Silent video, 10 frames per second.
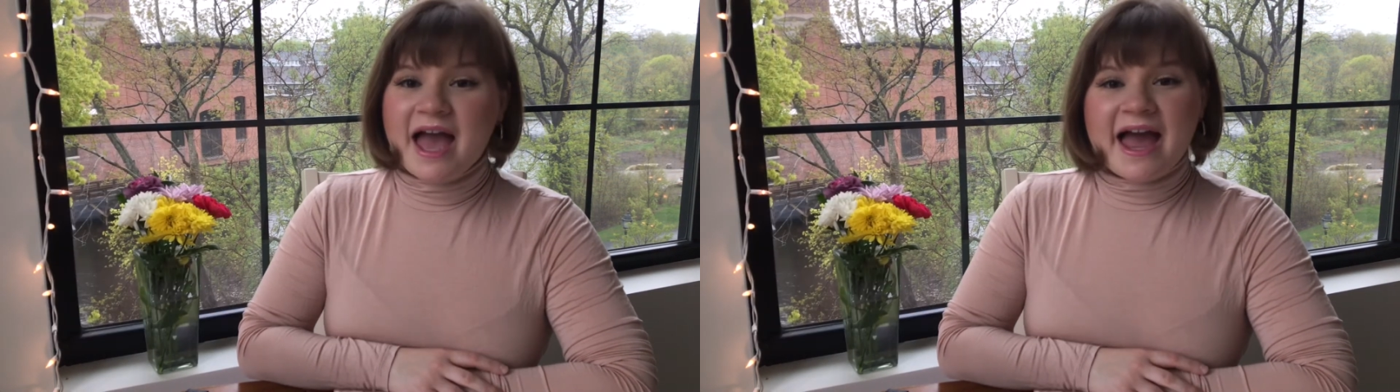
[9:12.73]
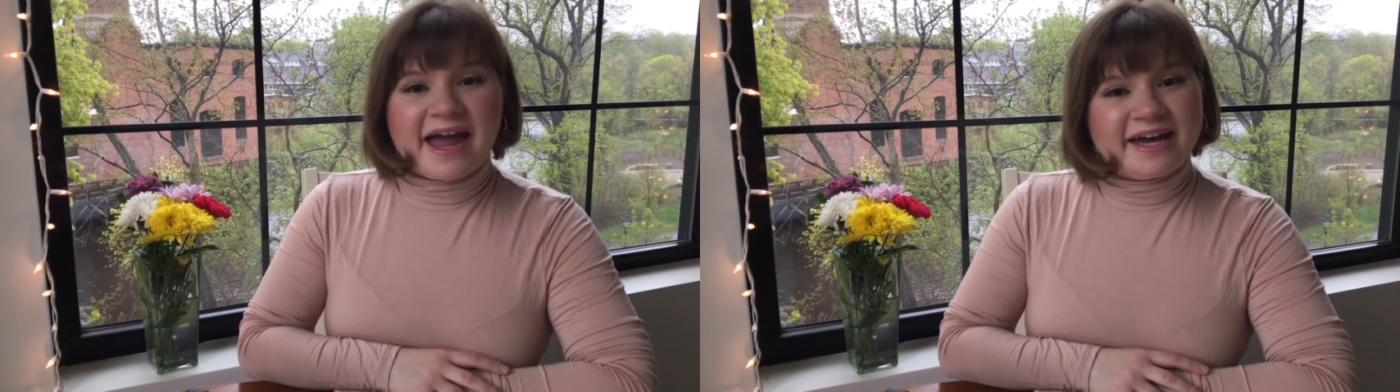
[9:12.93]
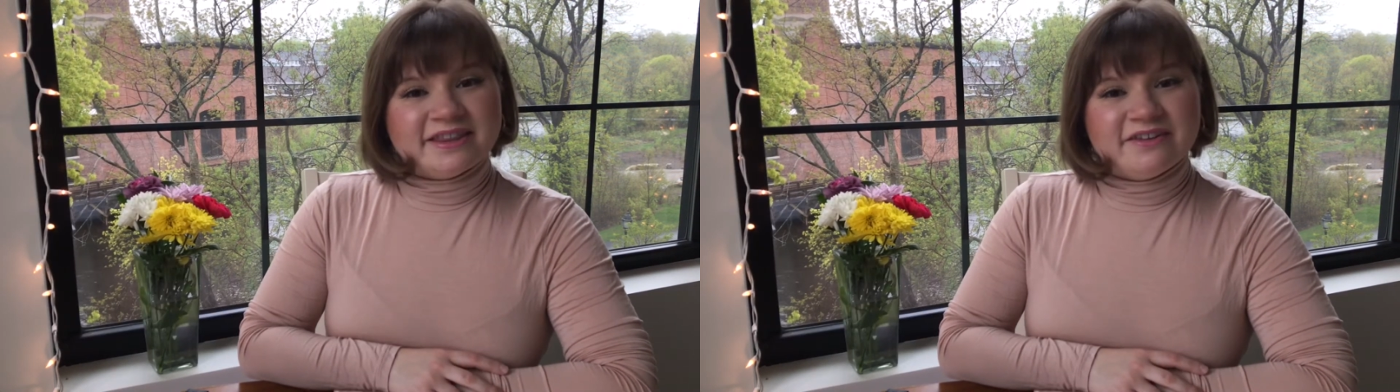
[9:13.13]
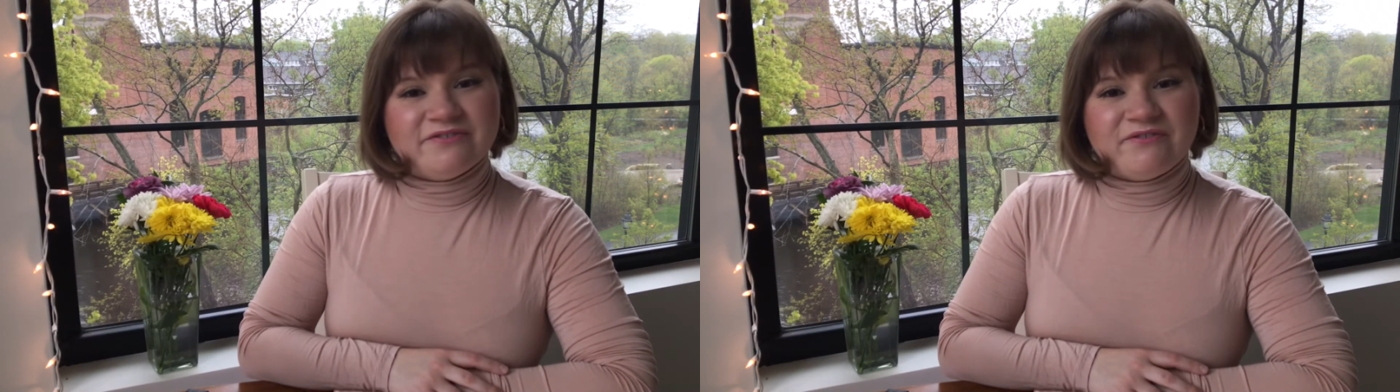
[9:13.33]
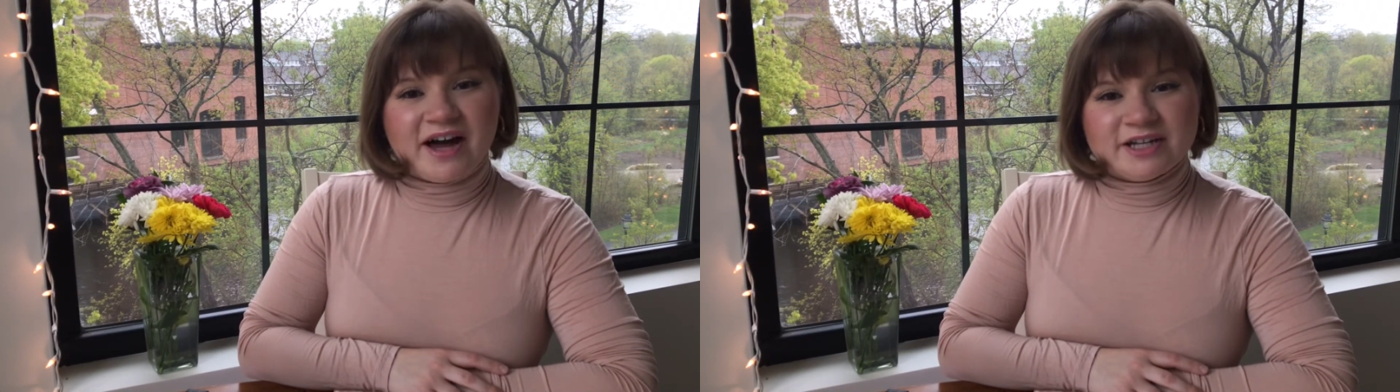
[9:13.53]
And the
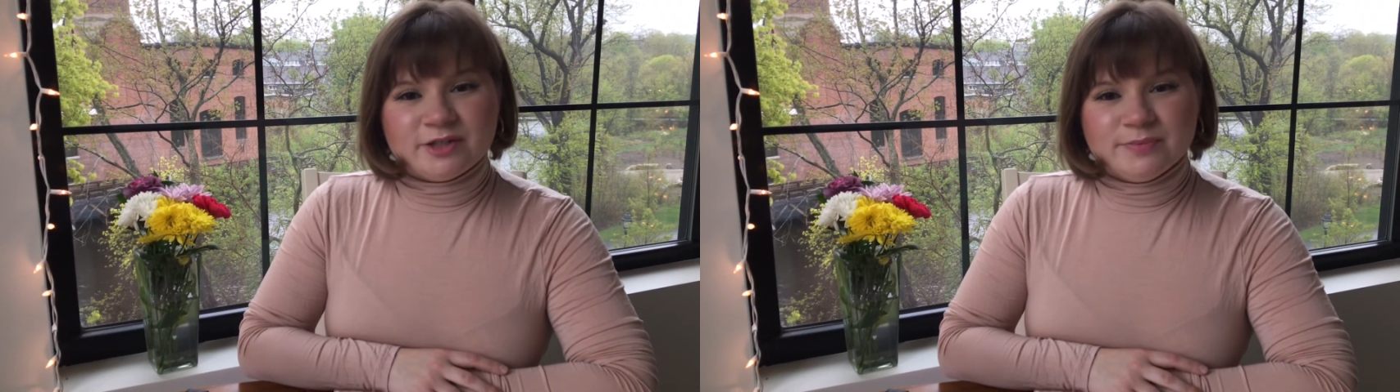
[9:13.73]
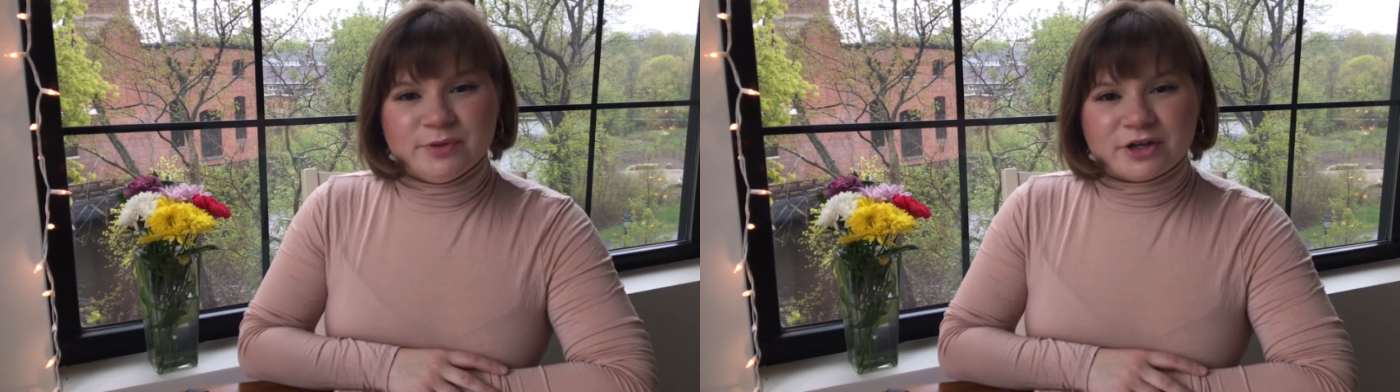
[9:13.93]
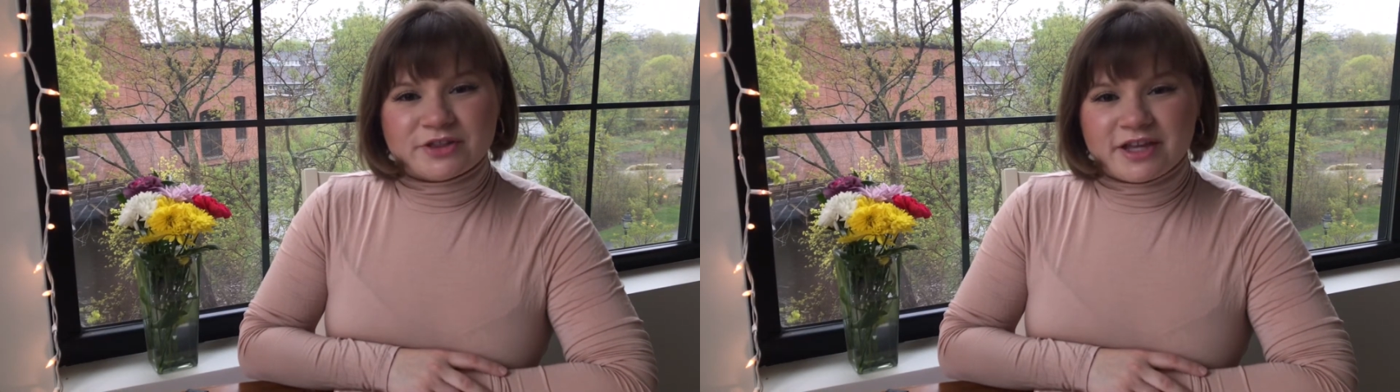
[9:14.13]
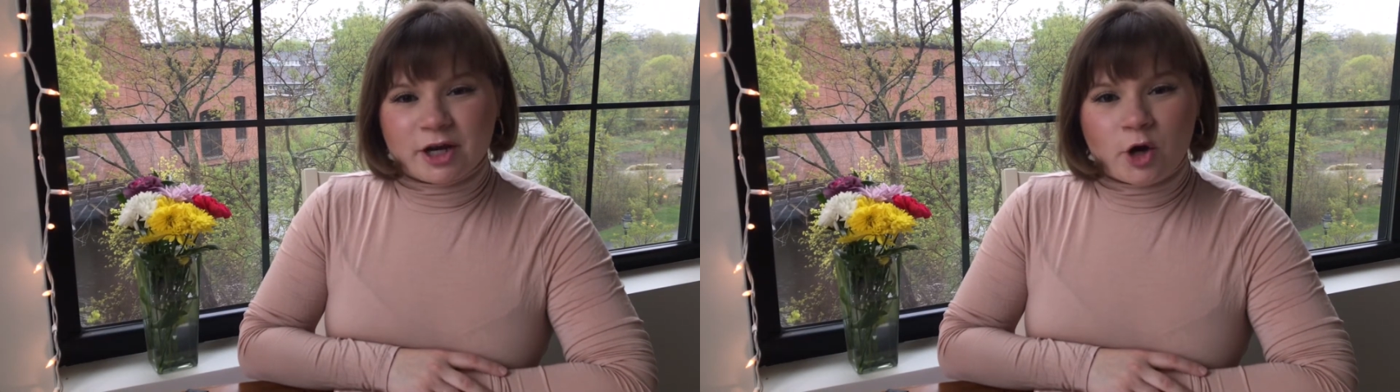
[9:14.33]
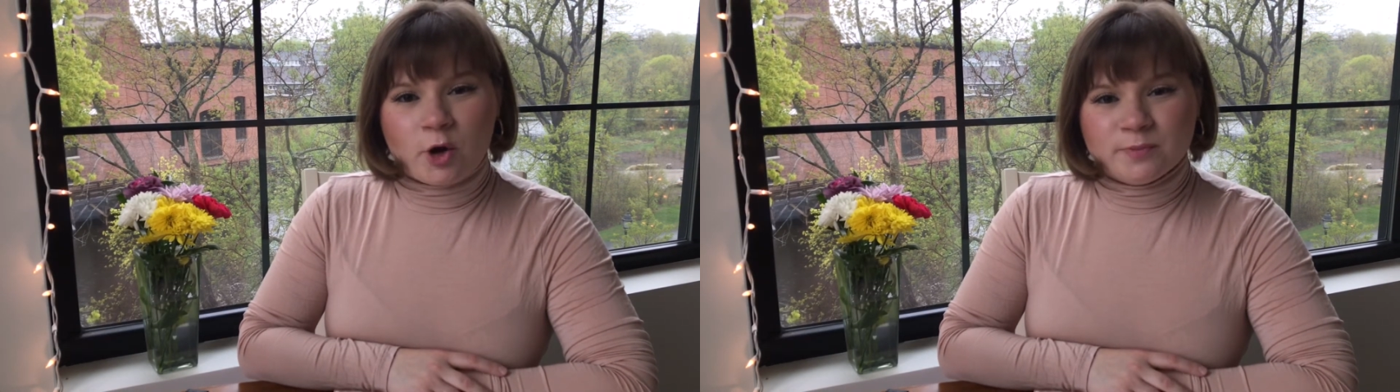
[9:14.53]
final book that I
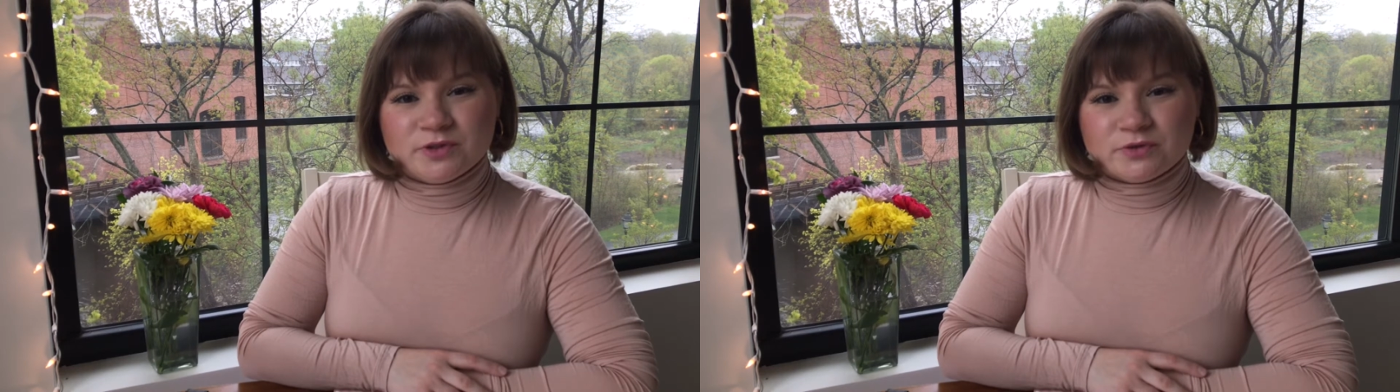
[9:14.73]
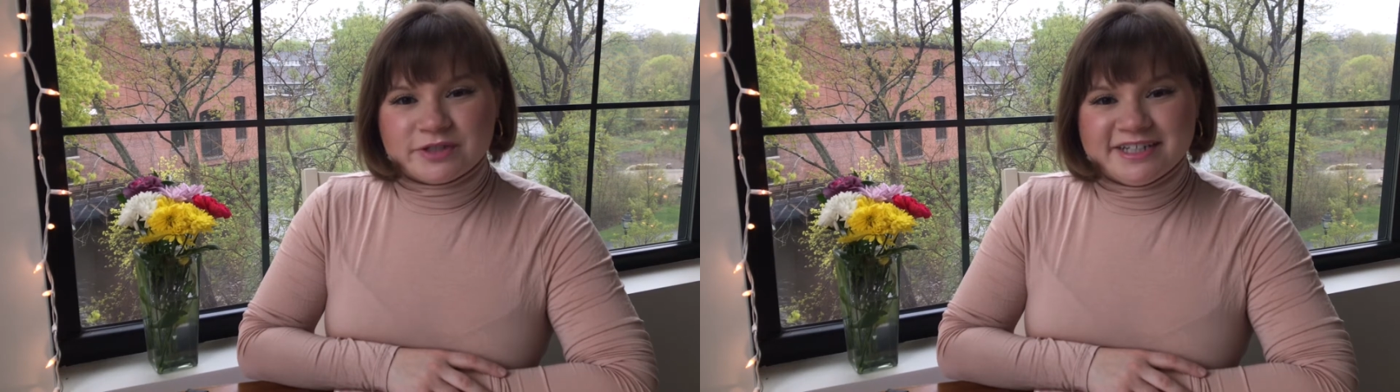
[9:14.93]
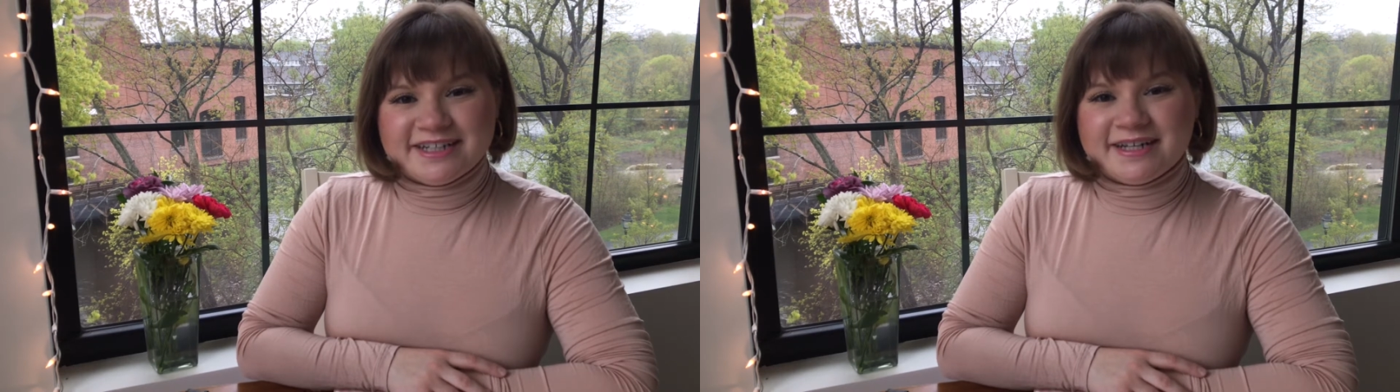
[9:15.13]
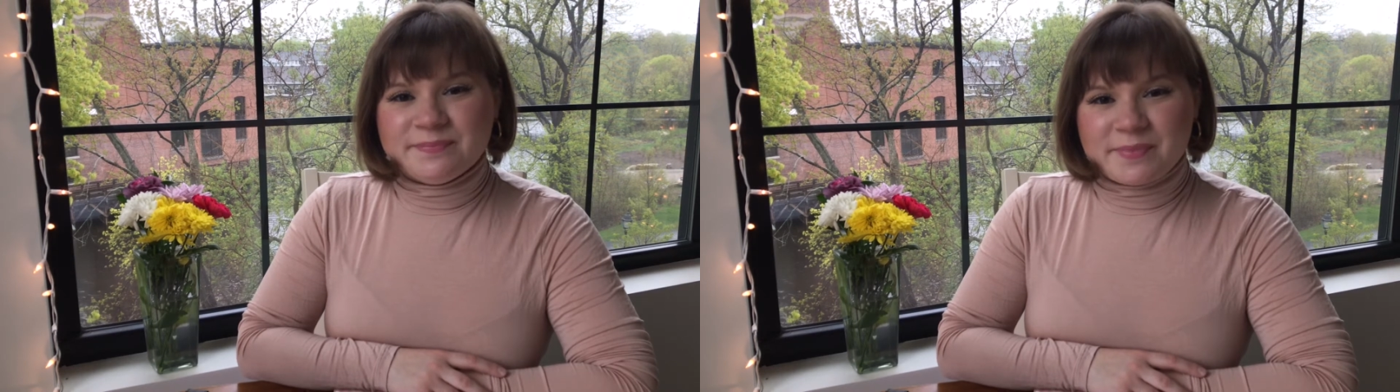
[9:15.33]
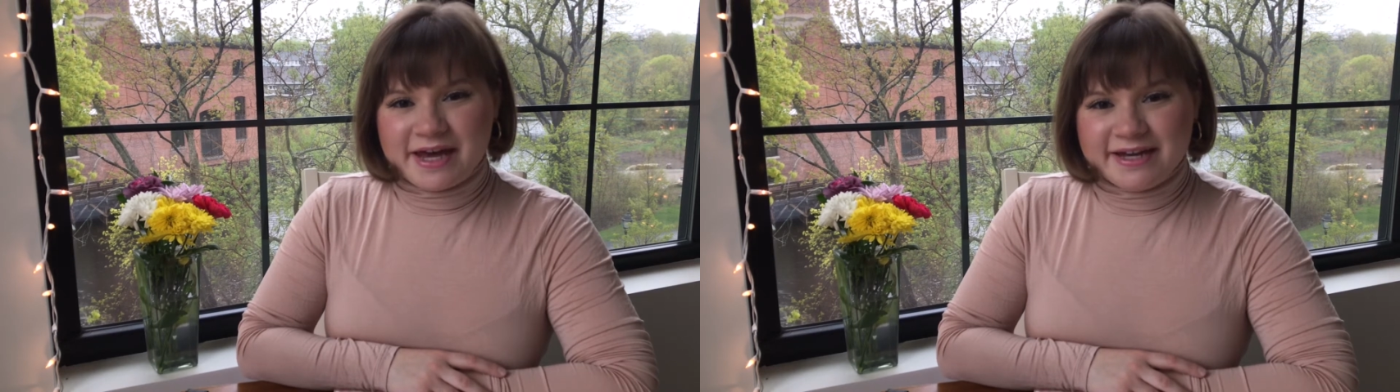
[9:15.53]
hope to read
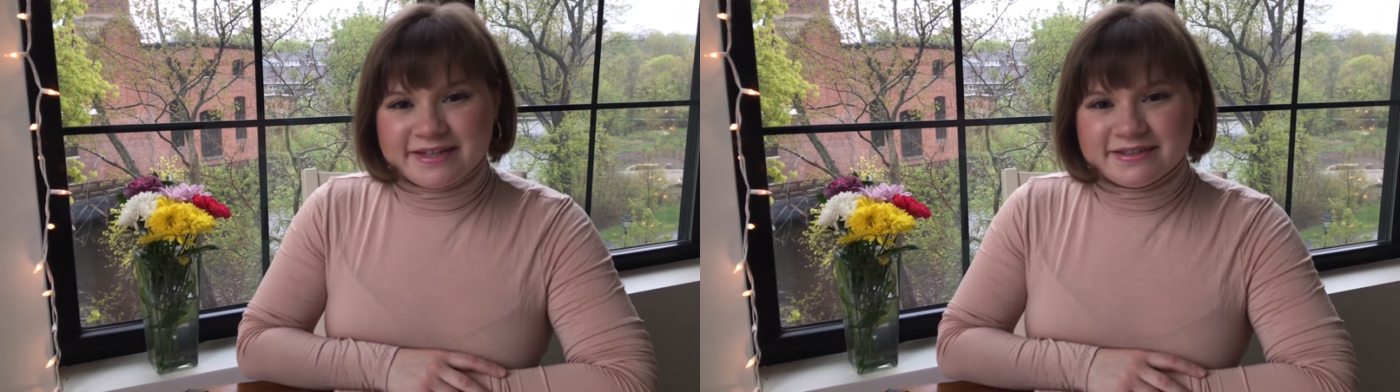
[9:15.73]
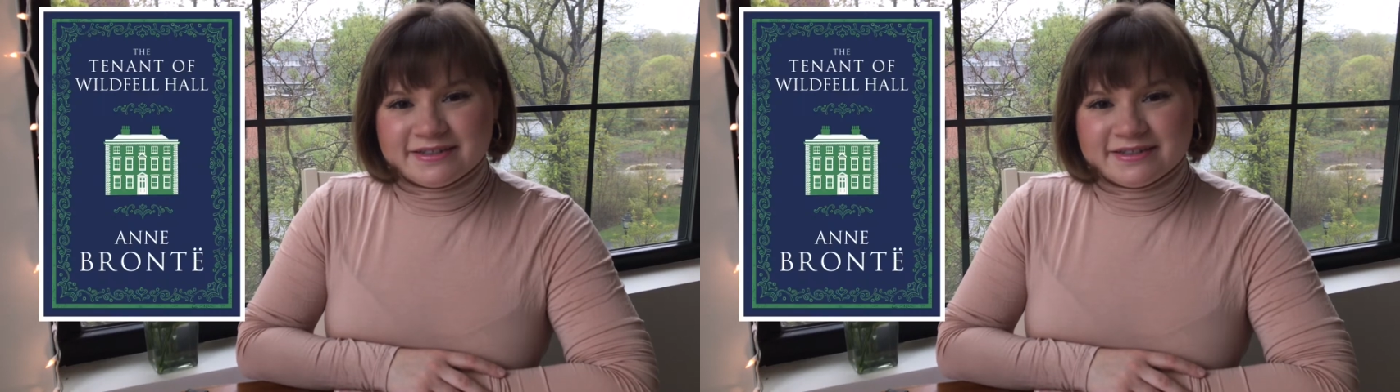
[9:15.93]
in May